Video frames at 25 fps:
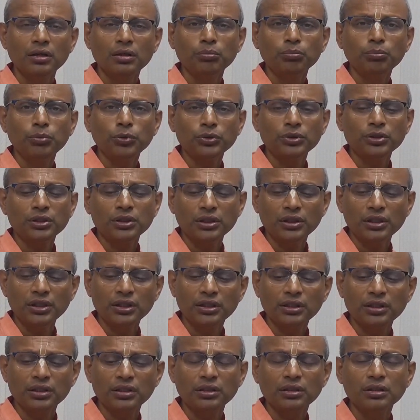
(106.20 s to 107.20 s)
put
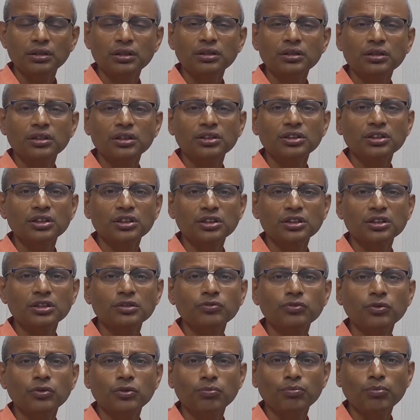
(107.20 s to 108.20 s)
in the
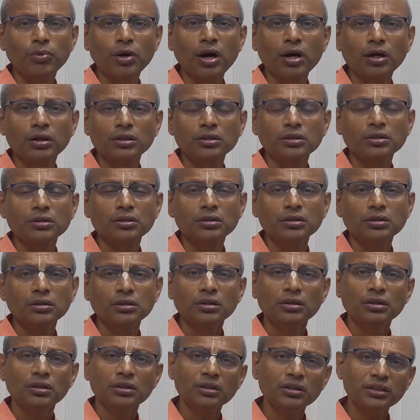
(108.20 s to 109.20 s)
64 box,
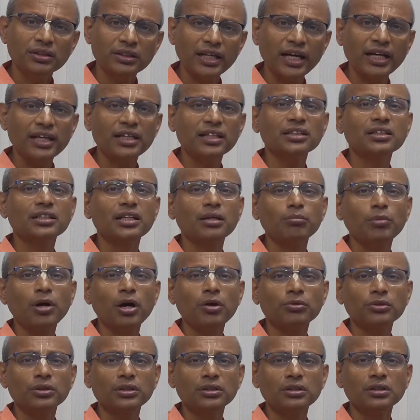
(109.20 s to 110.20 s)
that is the
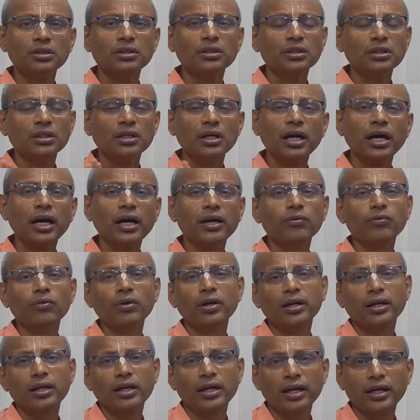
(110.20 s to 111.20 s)
amount I
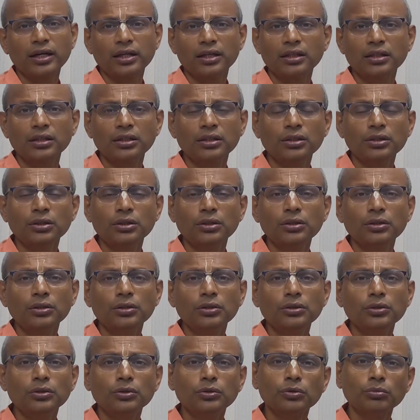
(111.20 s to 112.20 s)
will carry
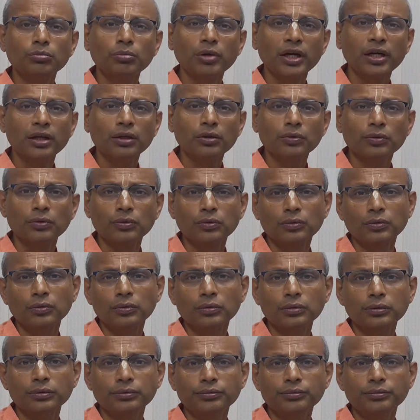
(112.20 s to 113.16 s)
to my Gurukul."